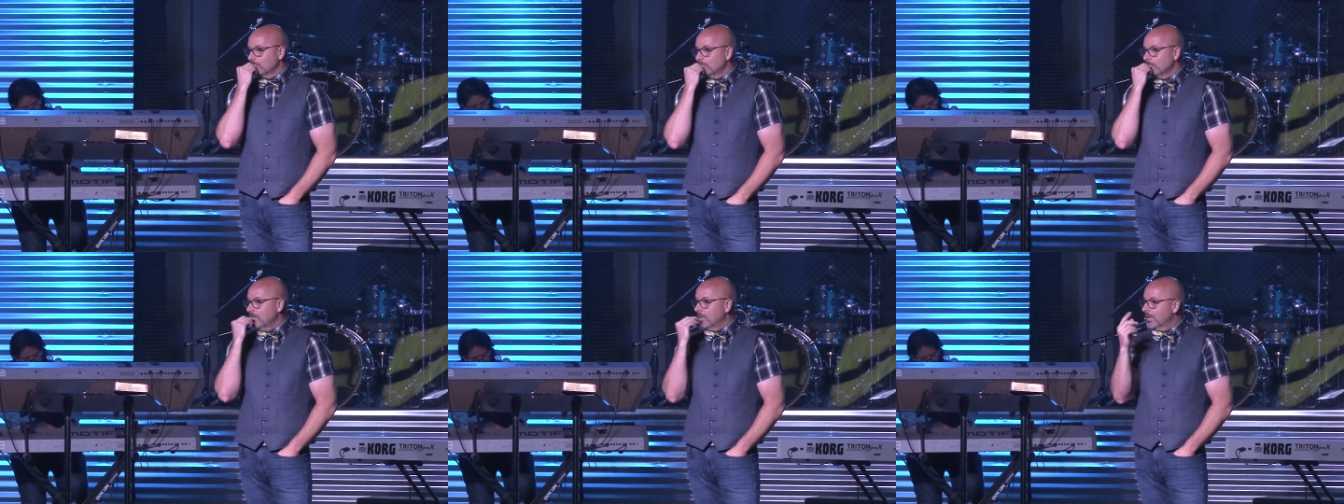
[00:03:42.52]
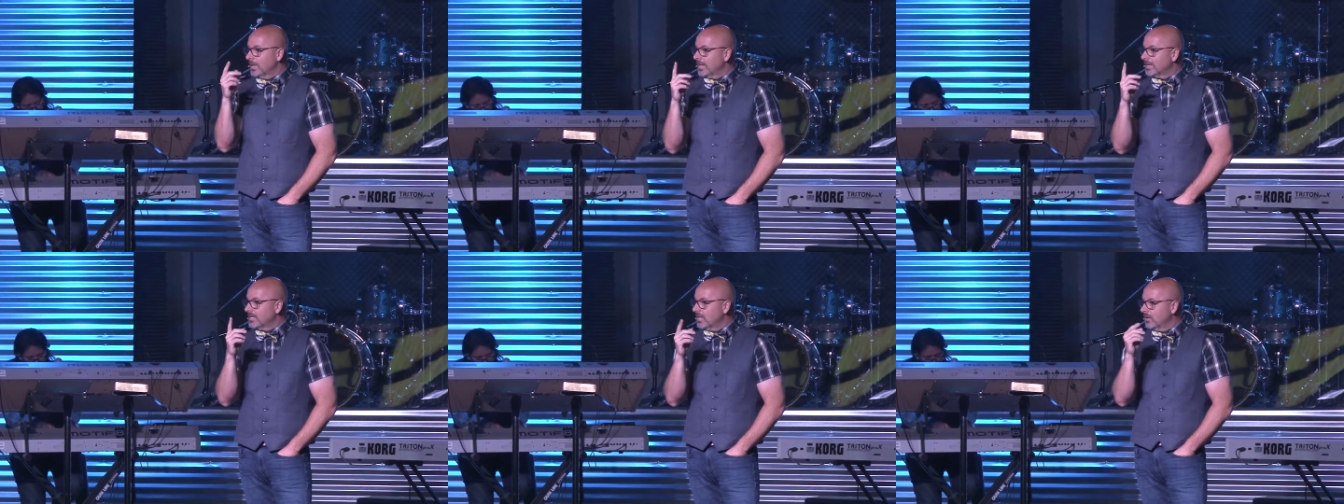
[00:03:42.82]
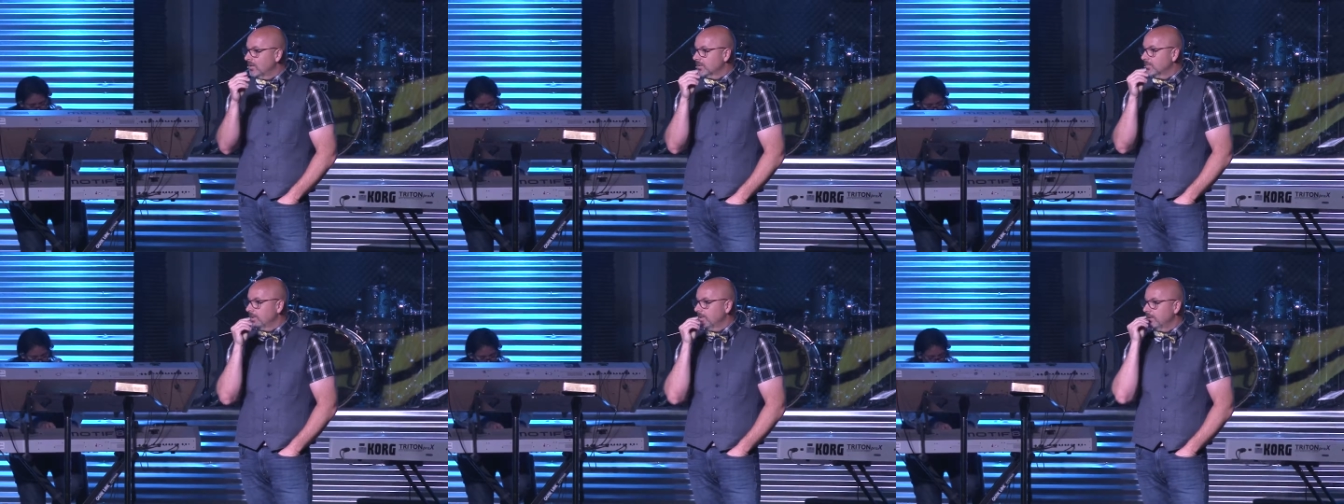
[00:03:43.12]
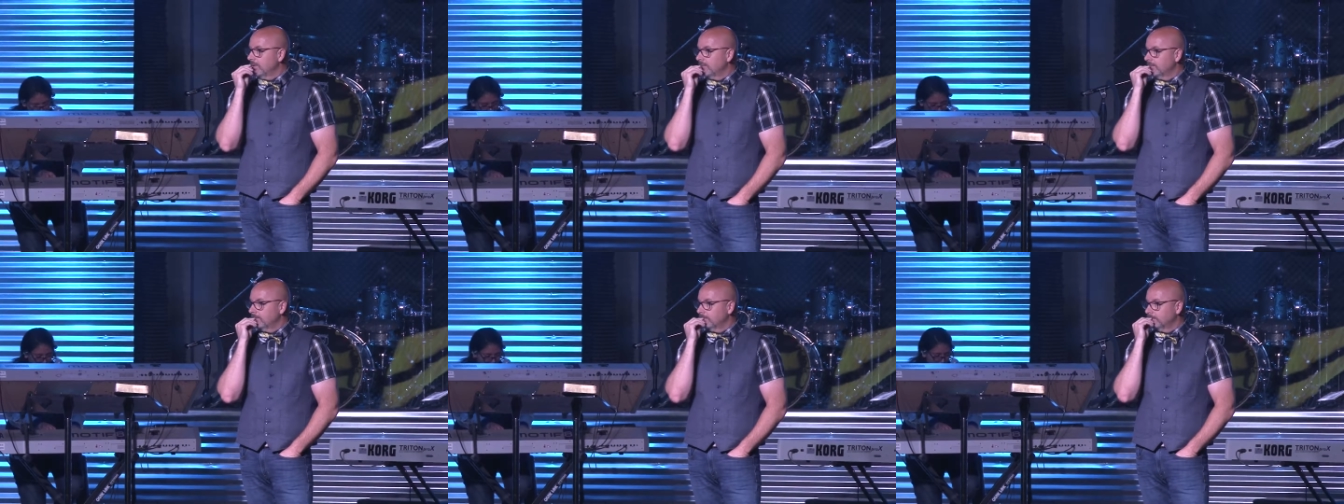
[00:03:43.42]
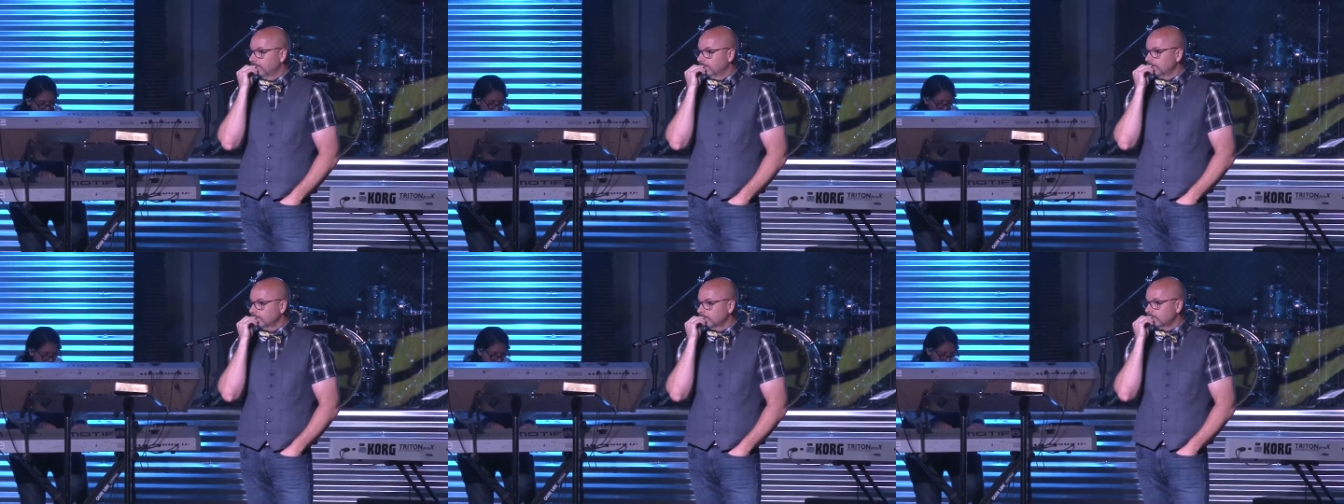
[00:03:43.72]
You know what that tells me?
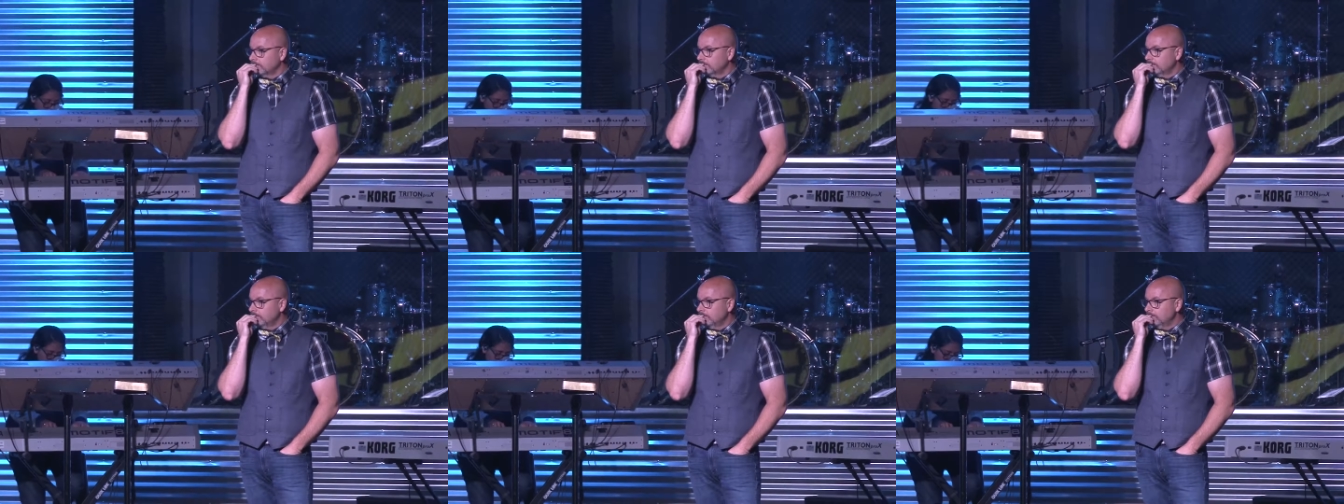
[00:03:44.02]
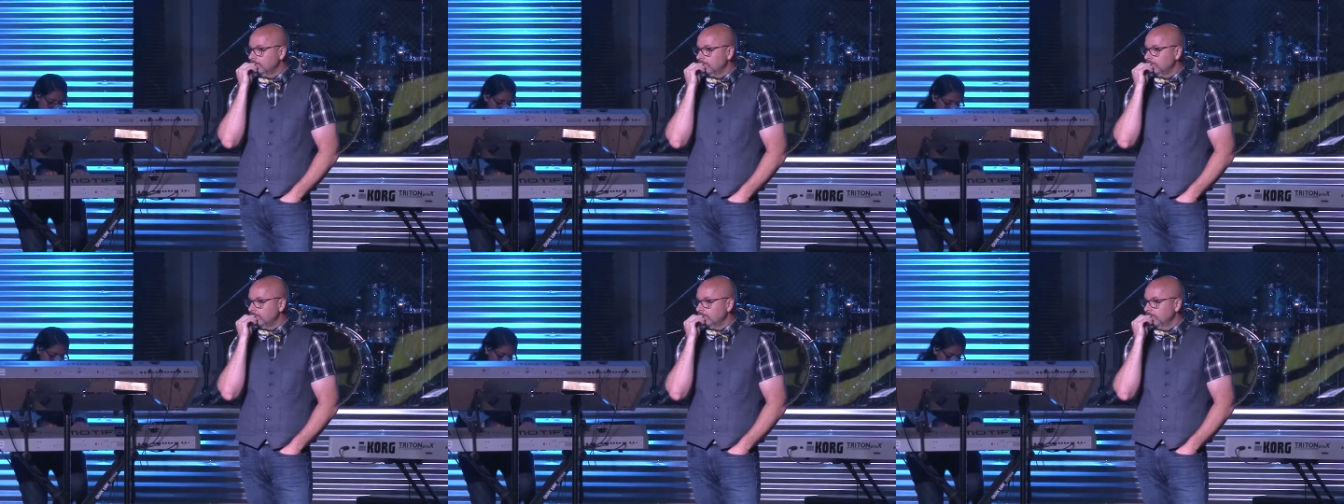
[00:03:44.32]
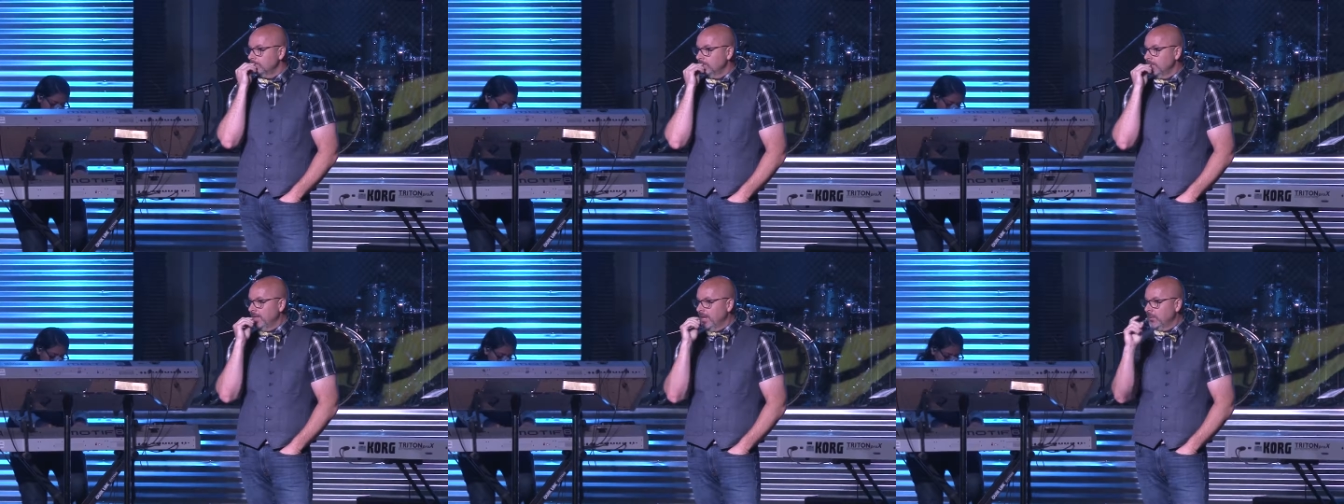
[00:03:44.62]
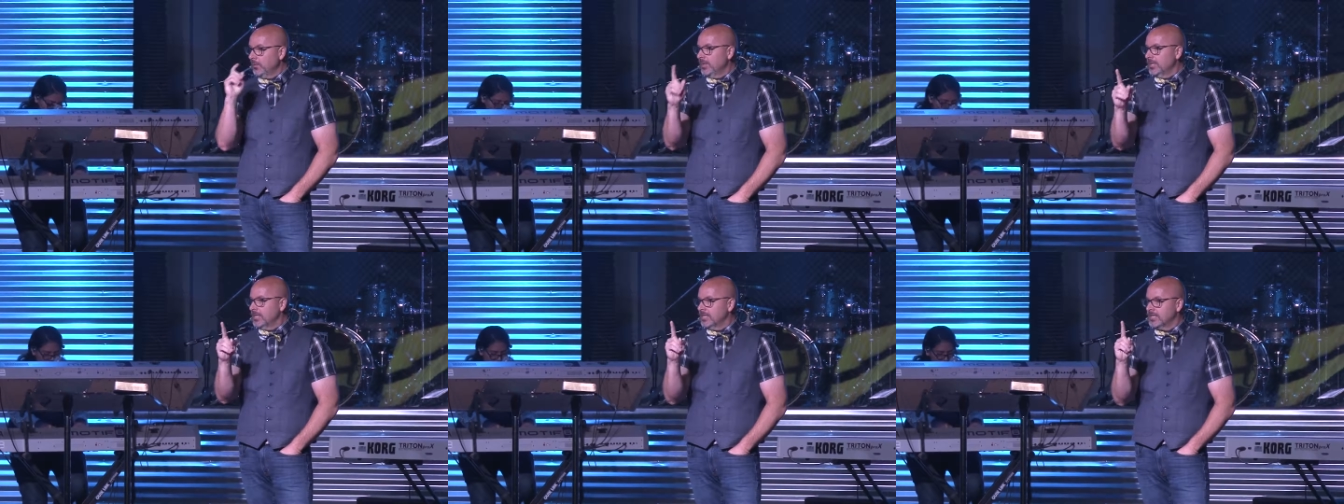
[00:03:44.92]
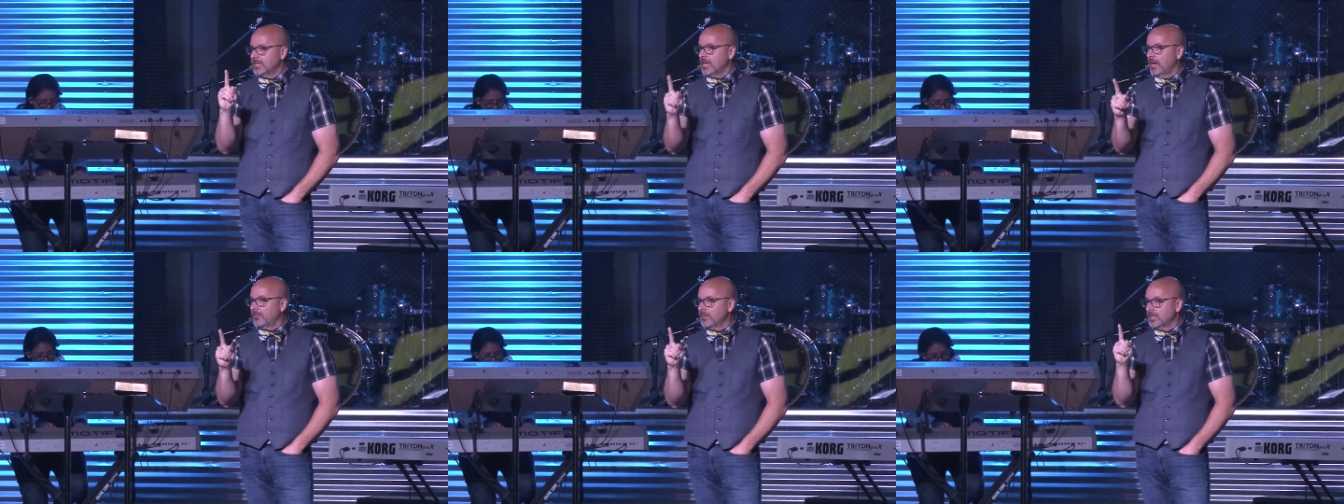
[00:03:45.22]
That when he's
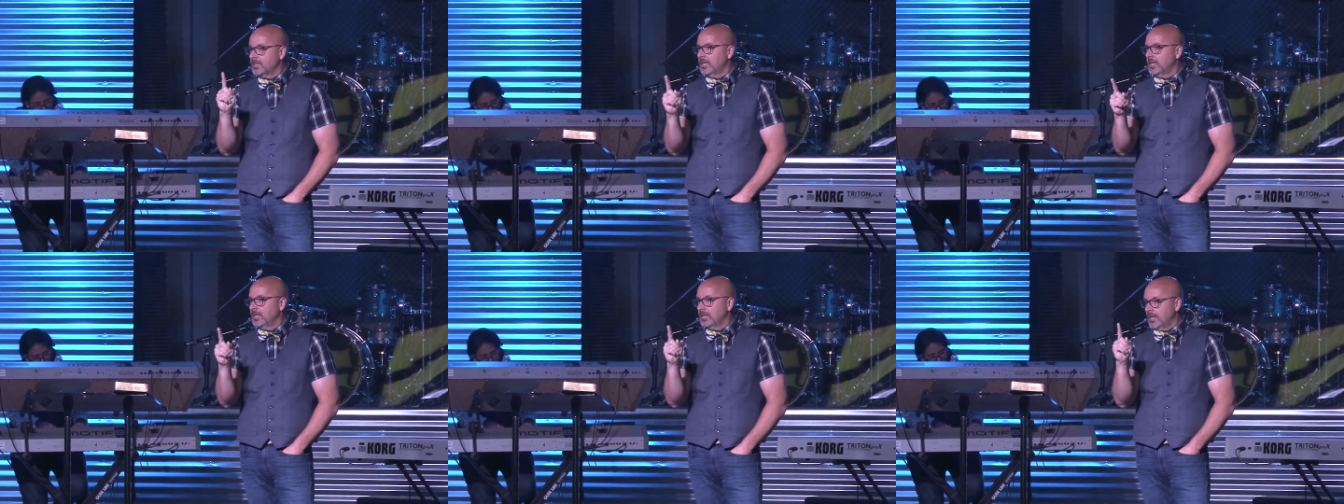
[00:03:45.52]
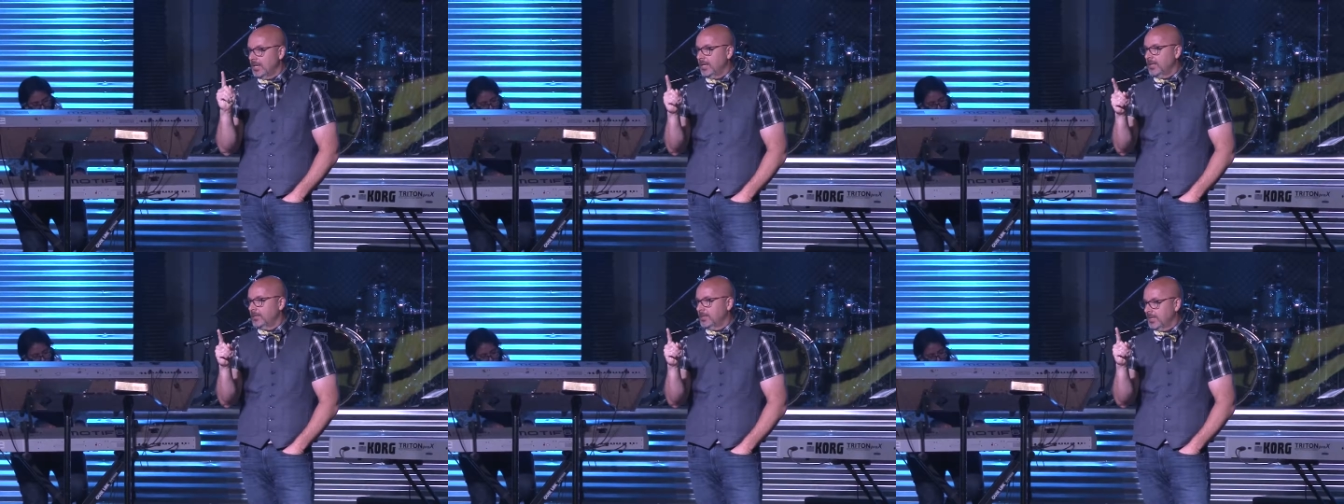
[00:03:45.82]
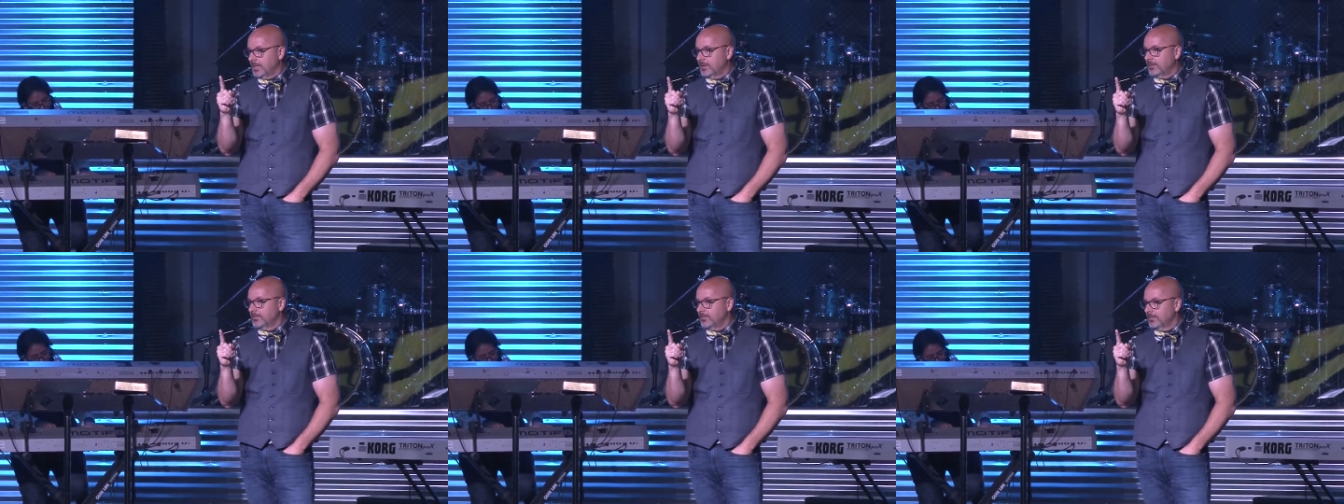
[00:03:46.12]
17 and 18,